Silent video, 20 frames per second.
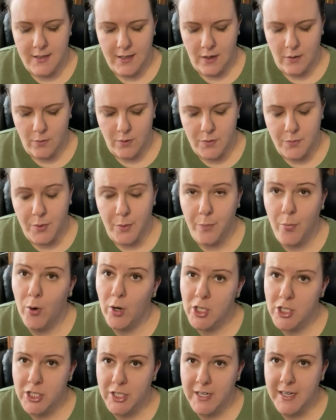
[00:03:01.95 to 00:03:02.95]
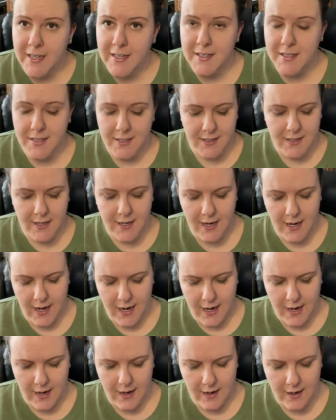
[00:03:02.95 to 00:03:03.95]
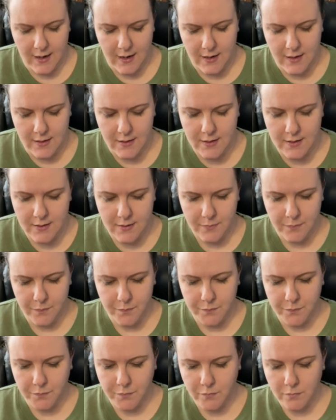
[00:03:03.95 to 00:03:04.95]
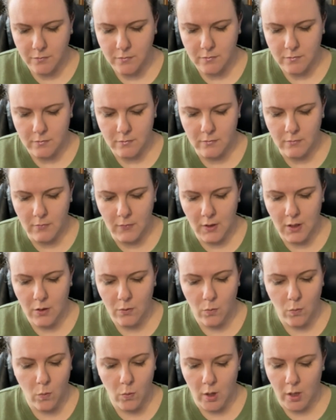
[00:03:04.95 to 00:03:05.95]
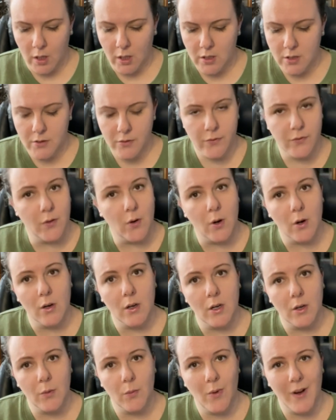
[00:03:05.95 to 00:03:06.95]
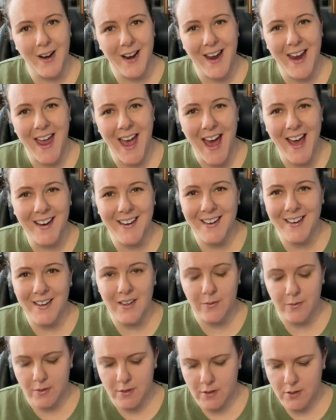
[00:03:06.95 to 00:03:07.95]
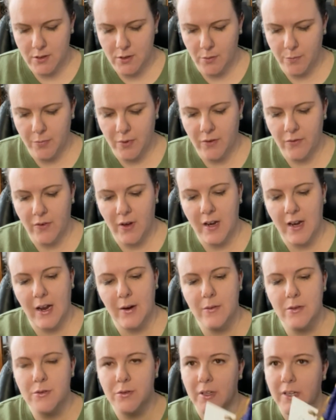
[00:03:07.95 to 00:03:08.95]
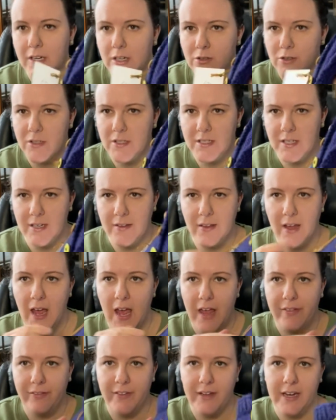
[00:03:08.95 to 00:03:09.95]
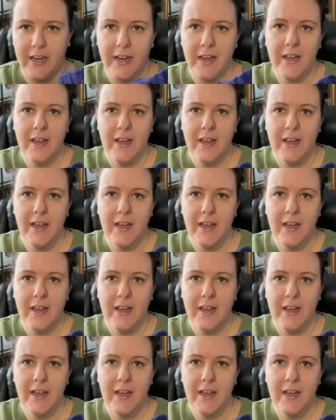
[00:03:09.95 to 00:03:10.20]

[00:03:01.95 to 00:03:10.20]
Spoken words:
it was proportionate and worked for what I had, and it was super fun. I was really interested in the Henley.